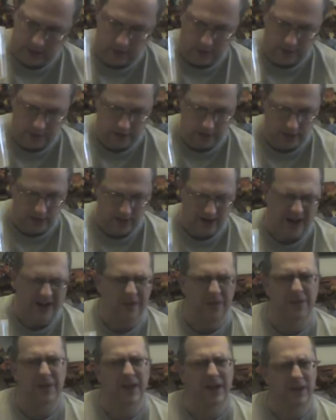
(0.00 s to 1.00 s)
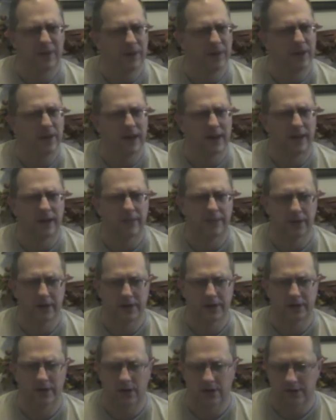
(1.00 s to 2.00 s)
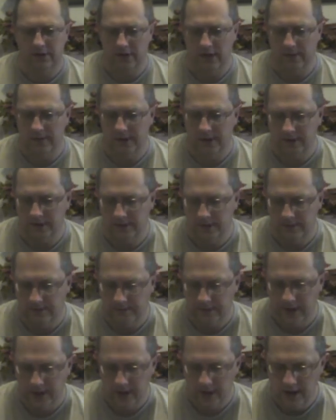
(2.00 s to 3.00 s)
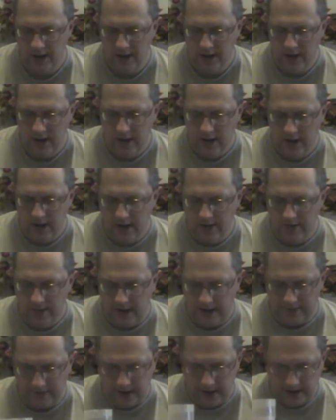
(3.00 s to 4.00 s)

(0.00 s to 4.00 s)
I hope it don't. I don't think it will. I got a pretty strong stomach, so, but I've